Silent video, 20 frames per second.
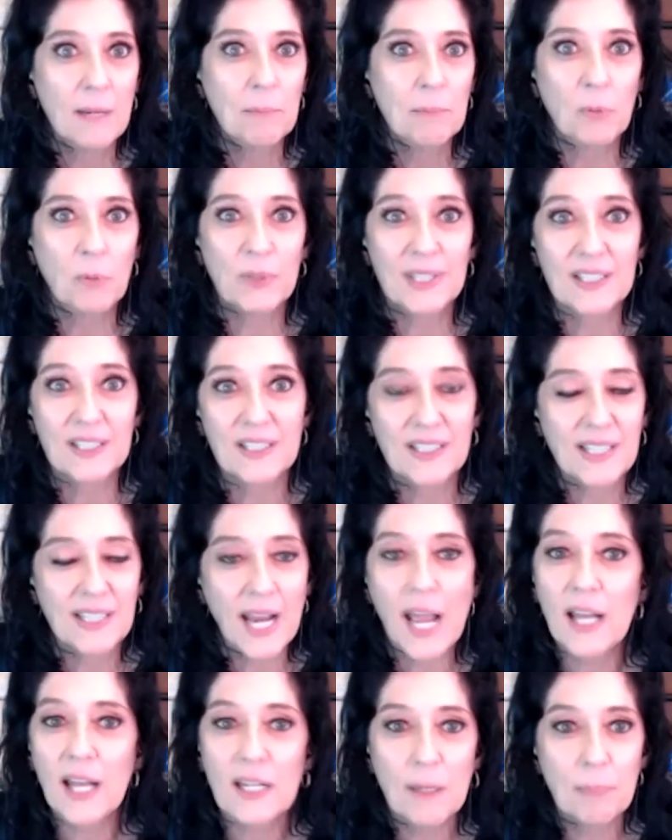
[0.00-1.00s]
But with the
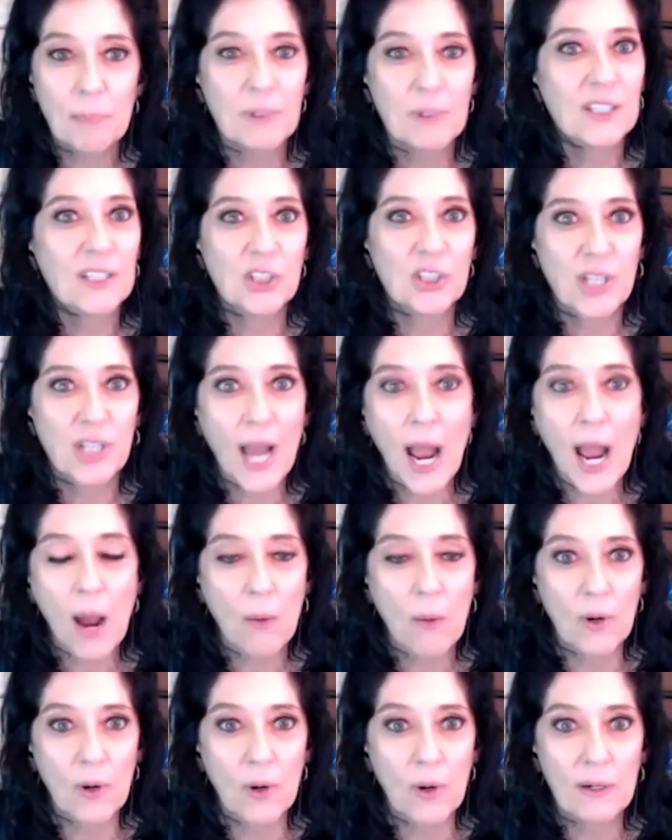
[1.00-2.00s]
stand up in the
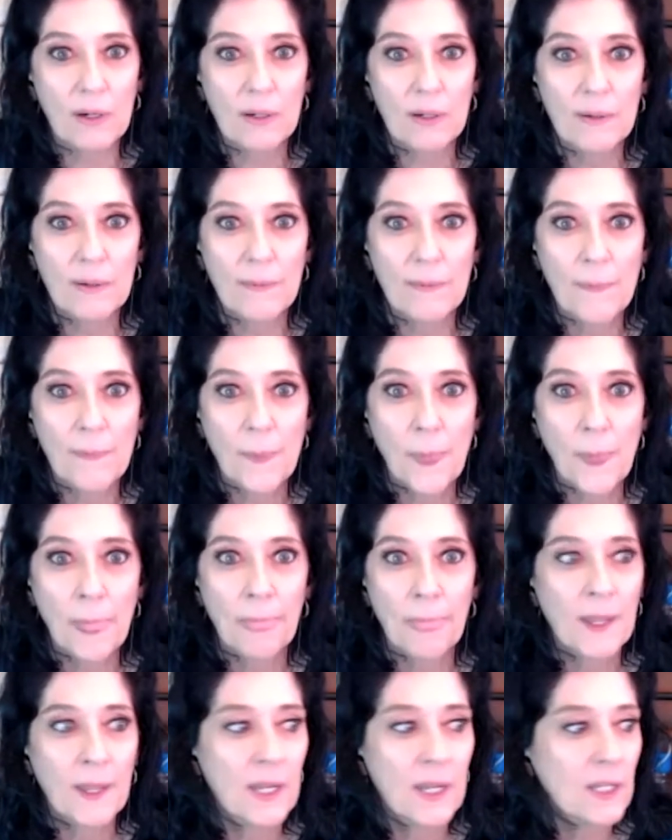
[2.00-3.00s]
shower,
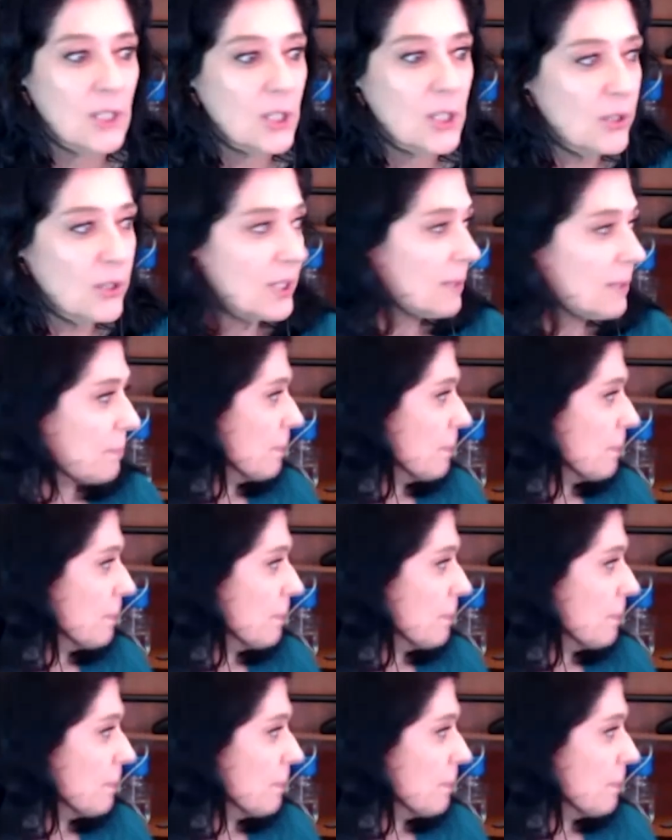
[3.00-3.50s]
you can